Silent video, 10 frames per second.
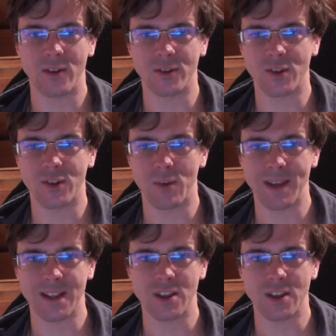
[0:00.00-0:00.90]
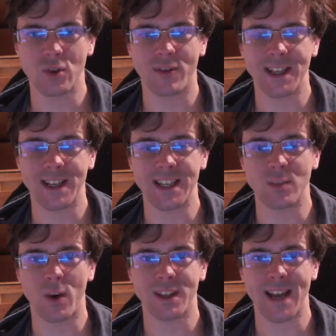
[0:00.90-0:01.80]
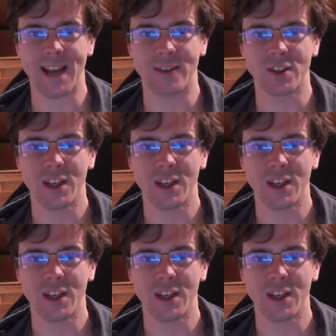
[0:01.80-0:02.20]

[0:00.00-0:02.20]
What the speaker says: So basically the score rating is worked out